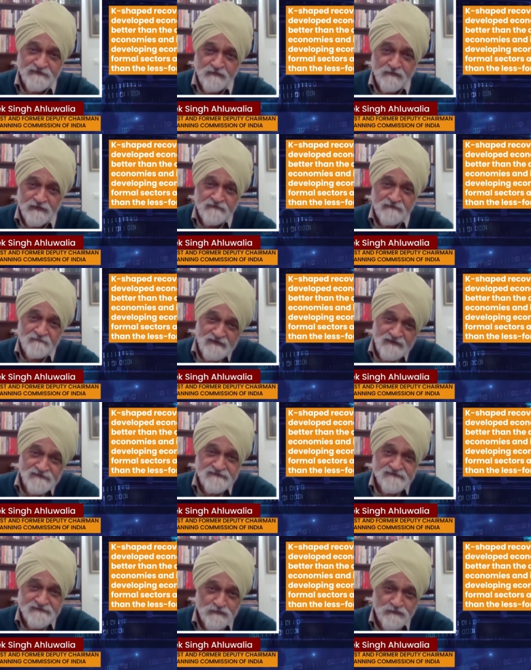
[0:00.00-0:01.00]
What it
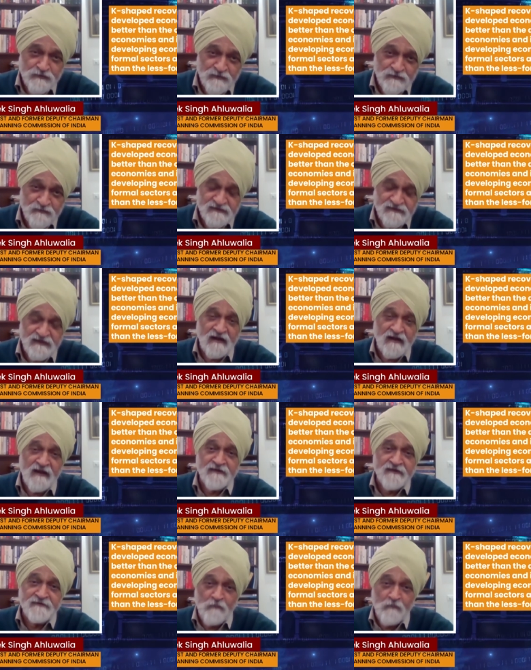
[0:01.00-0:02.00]
means is although we
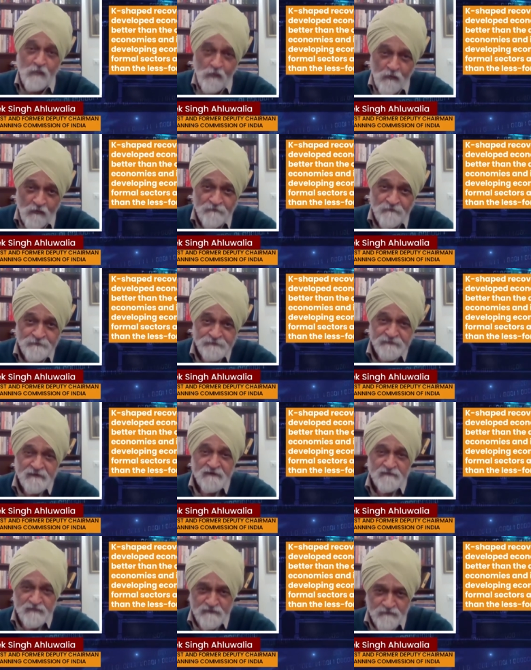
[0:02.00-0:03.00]
declined more,
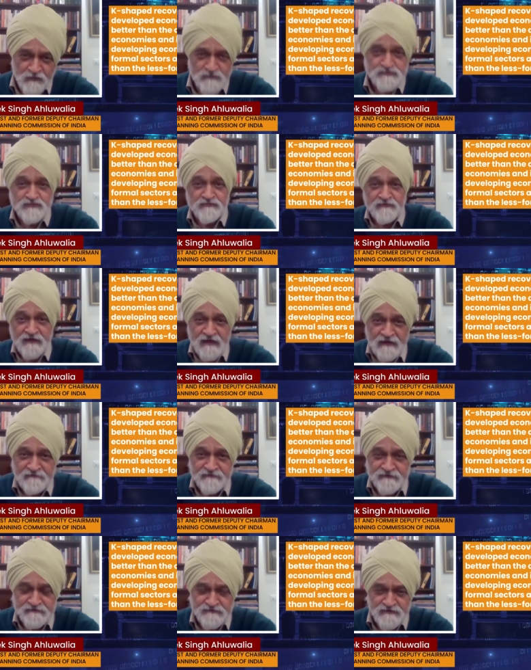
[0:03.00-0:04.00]
we've also recovered.